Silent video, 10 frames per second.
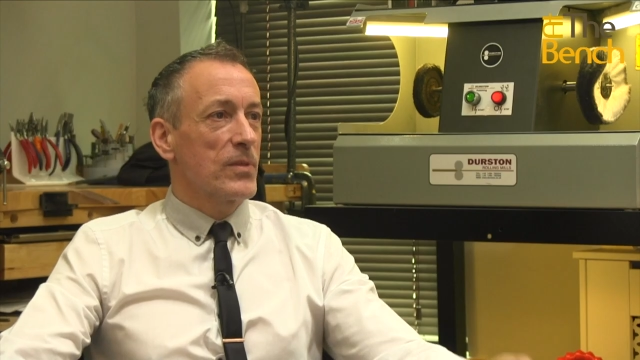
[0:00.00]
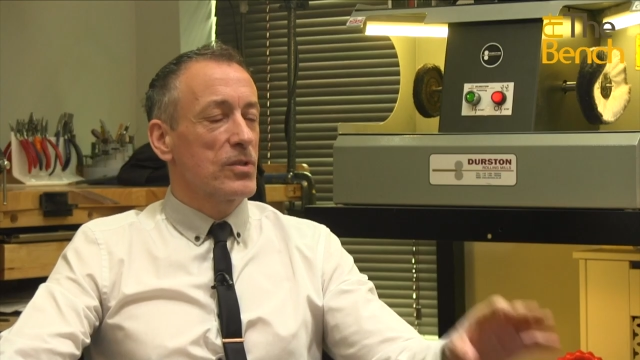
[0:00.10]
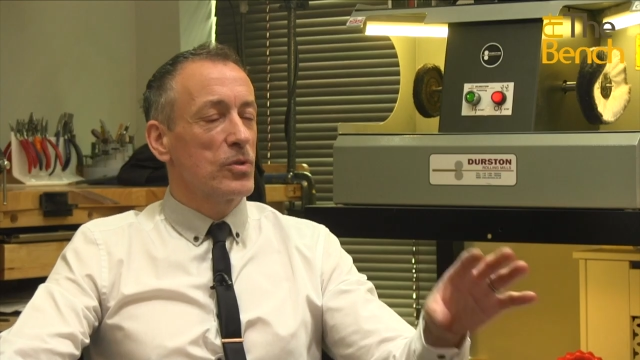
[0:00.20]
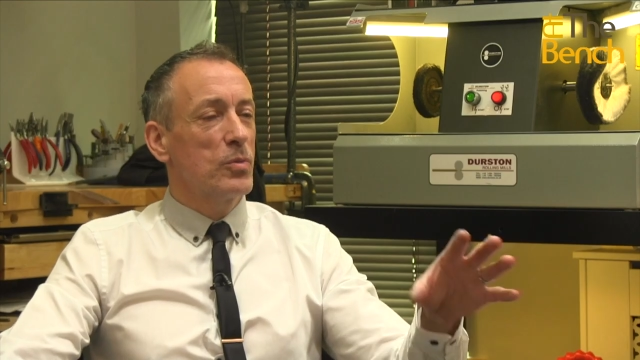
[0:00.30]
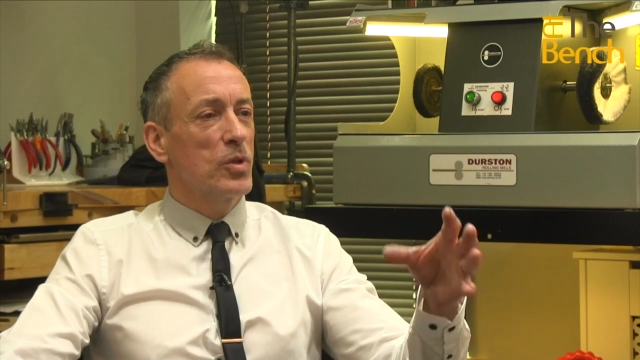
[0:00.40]

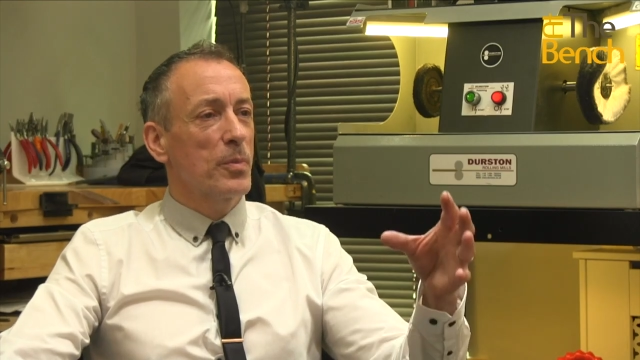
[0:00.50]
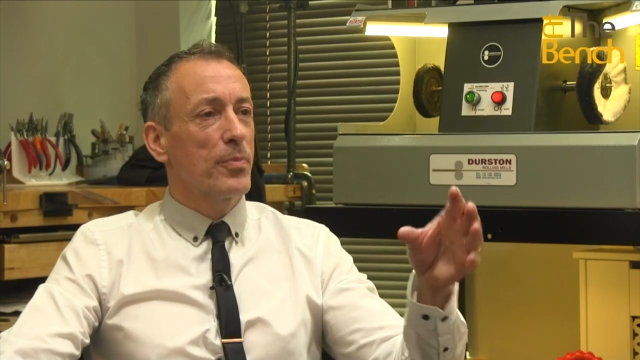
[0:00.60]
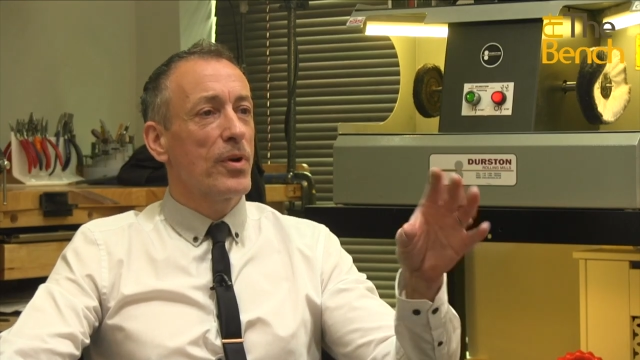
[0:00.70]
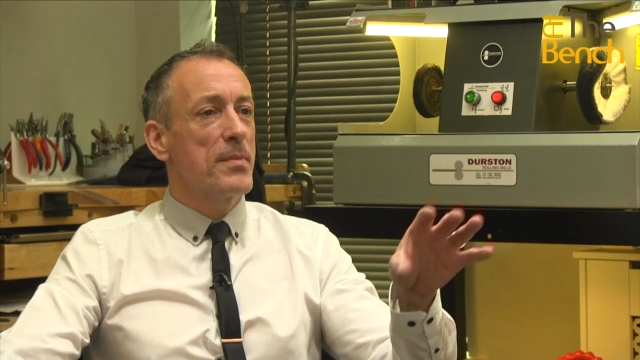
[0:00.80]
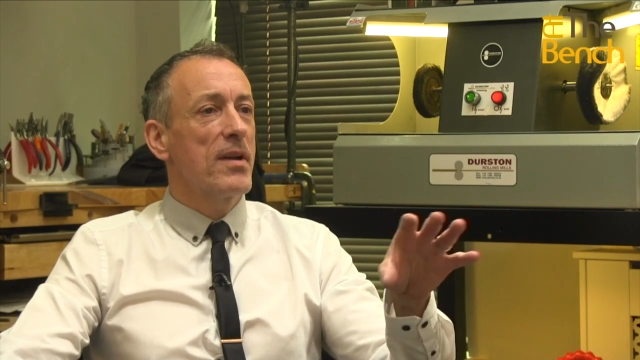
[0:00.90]
So you work
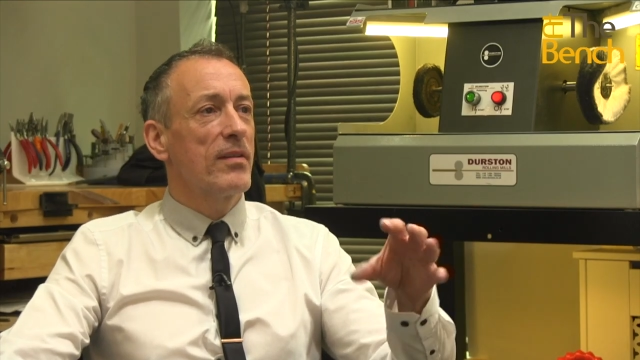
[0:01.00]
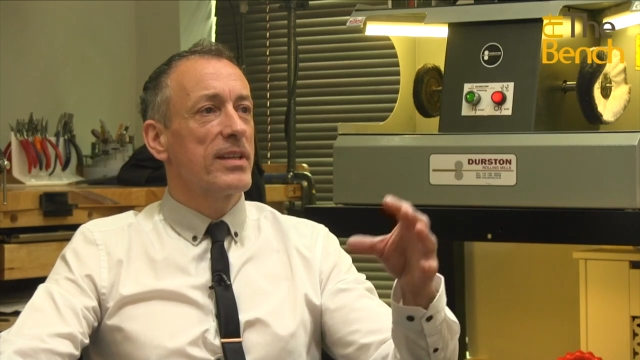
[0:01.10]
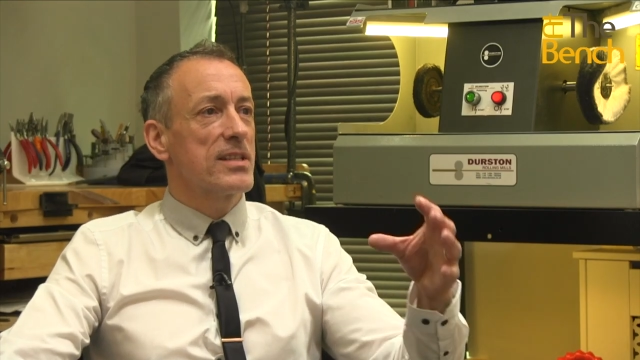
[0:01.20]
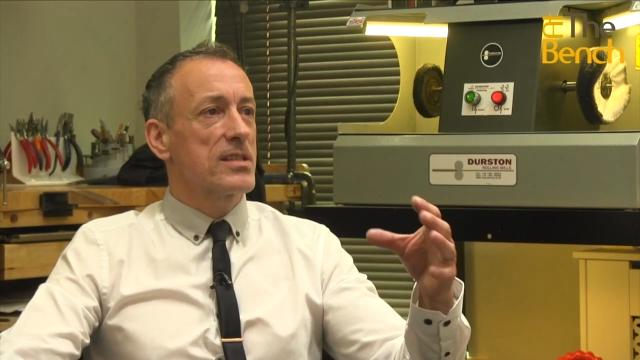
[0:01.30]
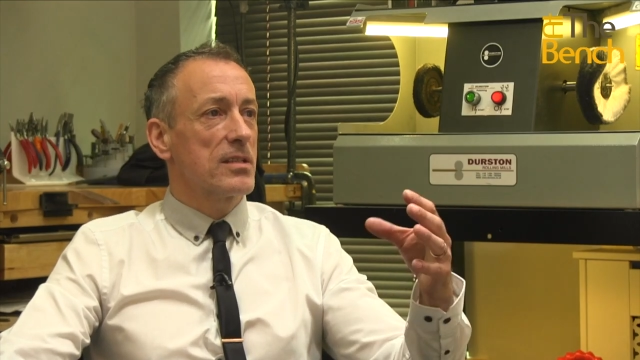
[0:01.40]

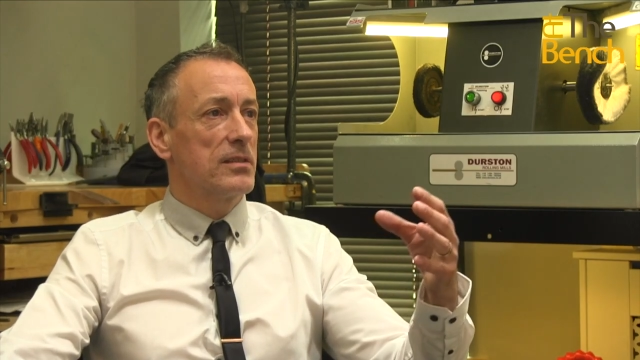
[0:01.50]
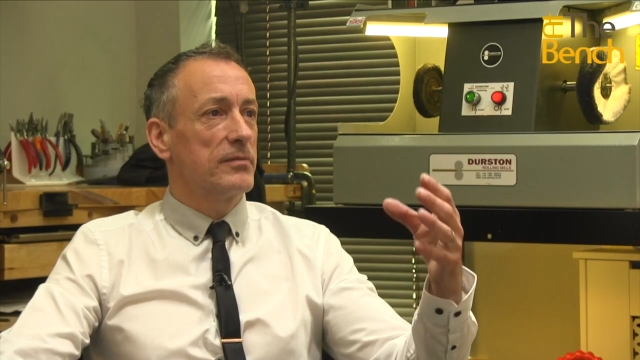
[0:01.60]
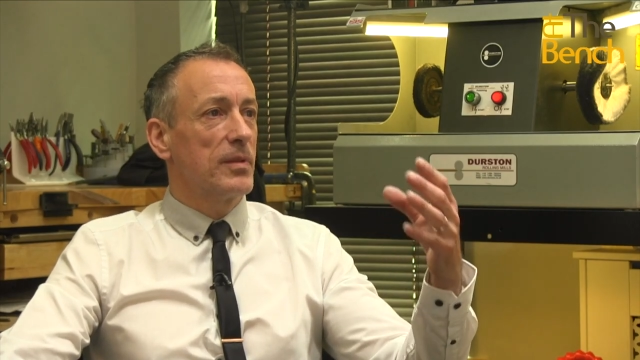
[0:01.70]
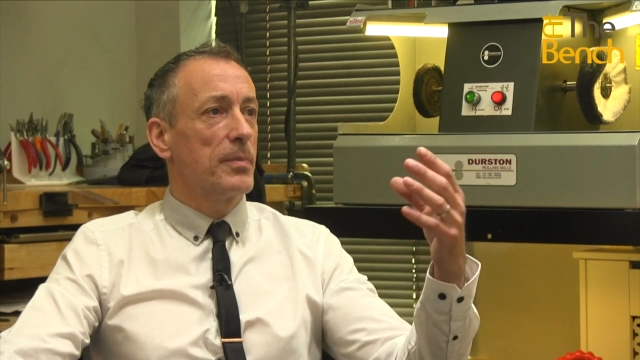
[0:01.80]
primarily in silver,